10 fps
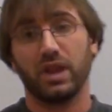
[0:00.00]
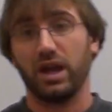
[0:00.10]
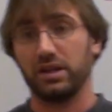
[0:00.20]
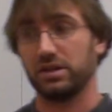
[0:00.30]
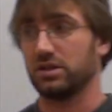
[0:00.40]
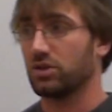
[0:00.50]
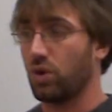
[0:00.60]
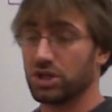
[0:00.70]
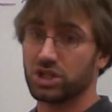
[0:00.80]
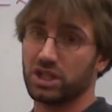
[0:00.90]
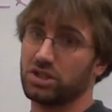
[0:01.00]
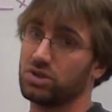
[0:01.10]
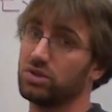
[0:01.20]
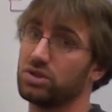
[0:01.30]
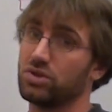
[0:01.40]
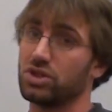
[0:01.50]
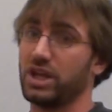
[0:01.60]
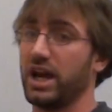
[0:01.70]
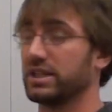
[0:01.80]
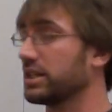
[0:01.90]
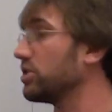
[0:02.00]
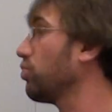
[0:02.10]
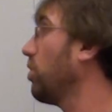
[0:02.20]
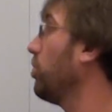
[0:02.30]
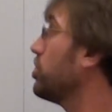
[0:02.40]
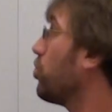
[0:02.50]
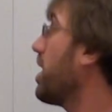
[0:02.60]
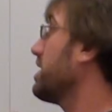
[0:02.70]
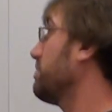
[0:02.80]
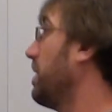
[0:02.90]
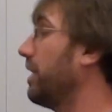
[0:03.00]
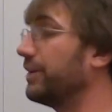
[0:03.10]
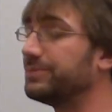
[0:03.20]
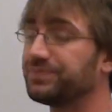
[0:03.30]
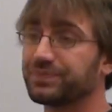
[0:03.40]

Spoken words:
And questions that students usually ask is, well, which way is better?